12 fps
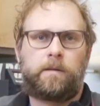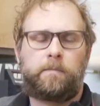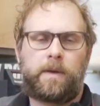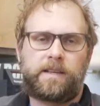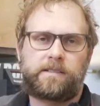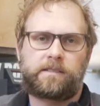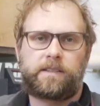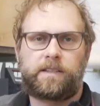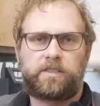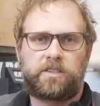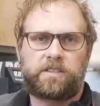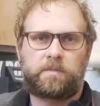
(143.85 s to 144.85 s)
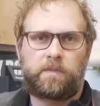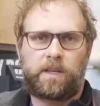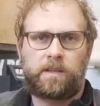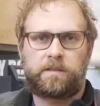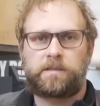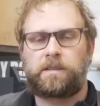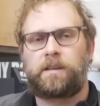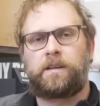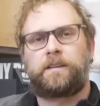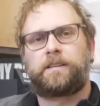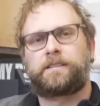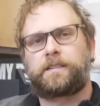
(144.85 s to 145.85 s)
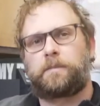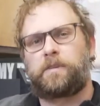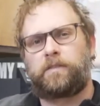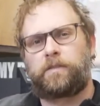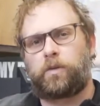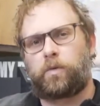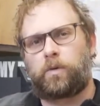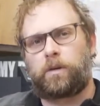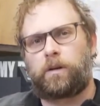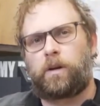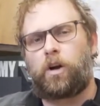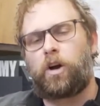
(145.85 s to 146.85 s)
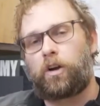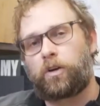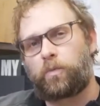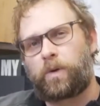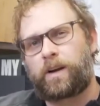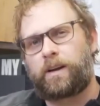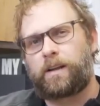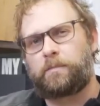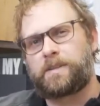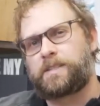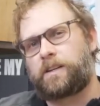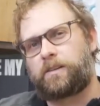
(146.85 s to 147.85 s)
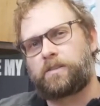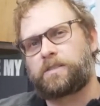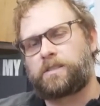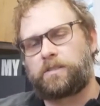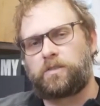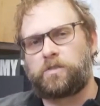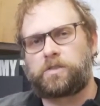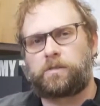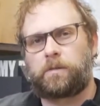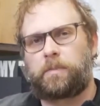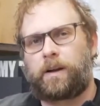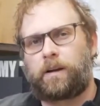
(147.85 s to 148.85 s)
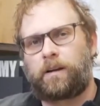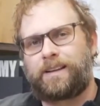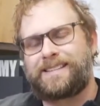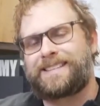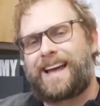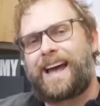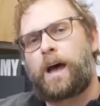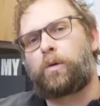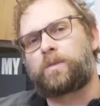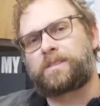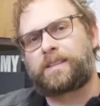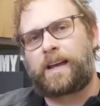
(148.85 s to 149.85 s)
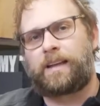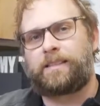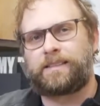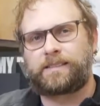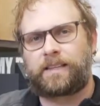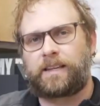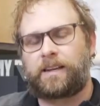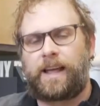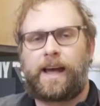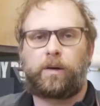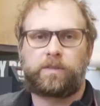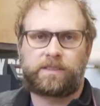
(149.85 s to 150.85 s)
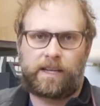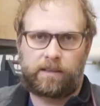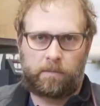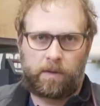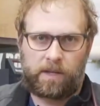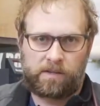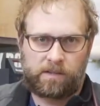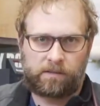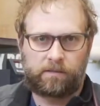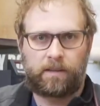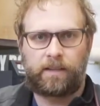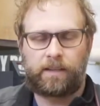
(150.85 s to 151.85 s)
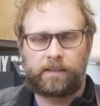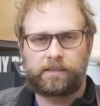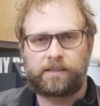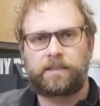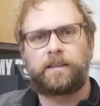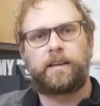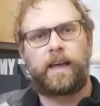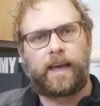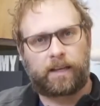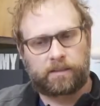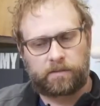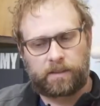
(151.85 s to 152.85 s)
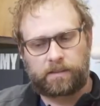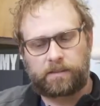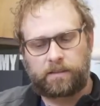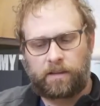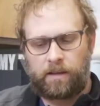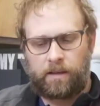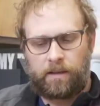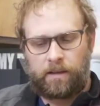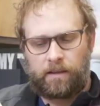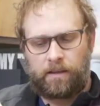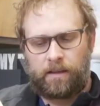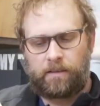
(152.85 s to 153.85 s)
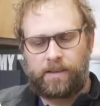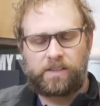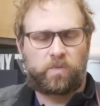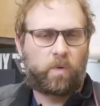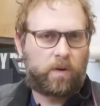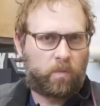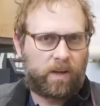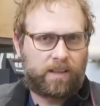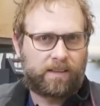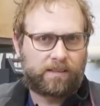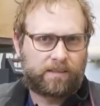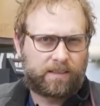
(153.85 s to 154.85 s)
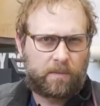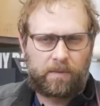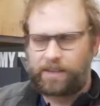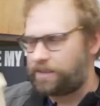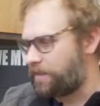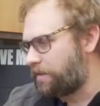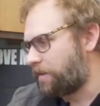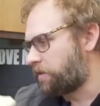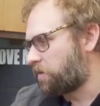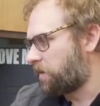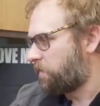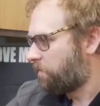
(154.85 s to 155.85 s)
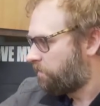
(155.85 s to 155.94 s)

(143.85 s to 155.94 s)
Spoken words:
Basically, it just means some of your hardware and materials that you use to repair is outside the skin, outside the patient, hence X-fix. And that's one way that somebody did this one.